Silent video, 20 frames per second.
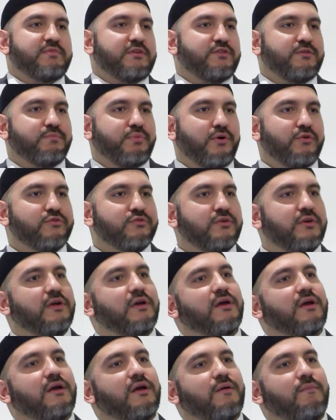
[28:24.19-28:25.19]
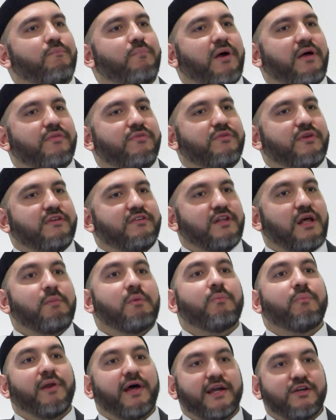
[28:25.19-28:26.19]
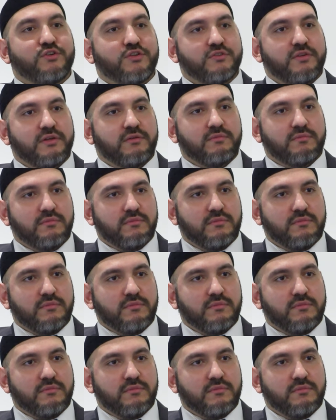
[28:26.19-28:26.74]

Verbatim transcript: I suppose, but Islam obliges it.